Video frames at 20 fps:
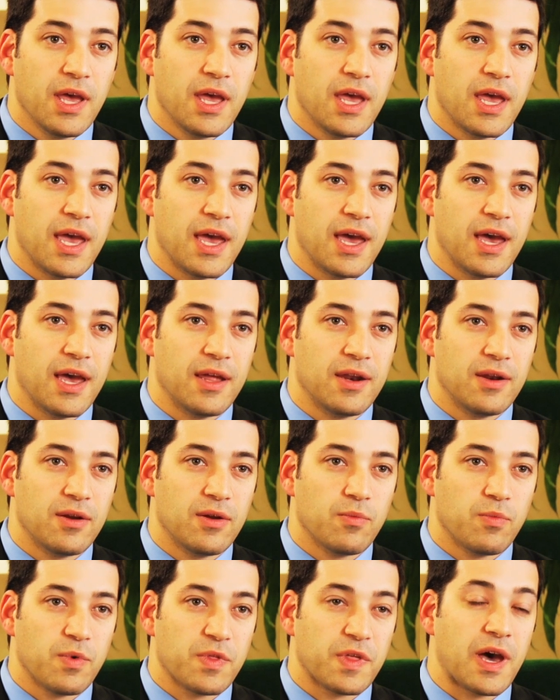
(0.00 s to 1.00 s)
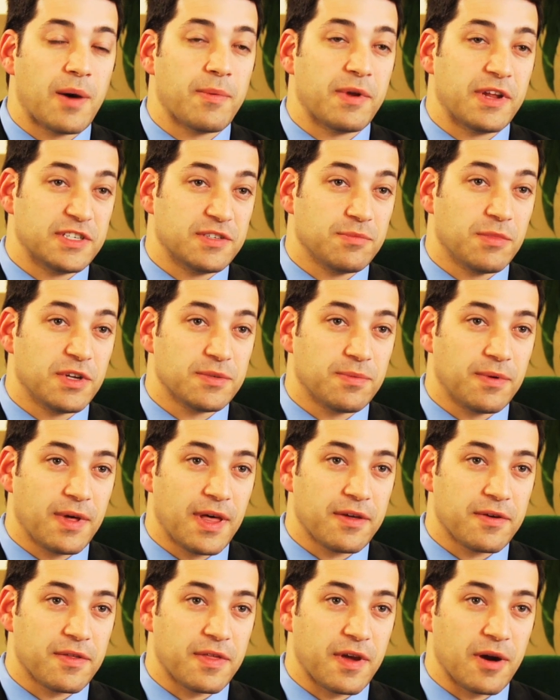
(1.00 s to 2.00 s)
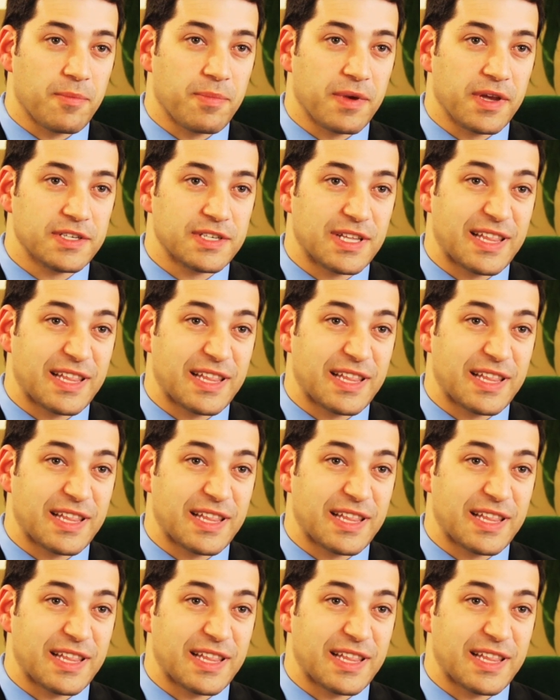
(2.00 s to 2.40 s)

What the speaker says: and with combination of multiple other therapies,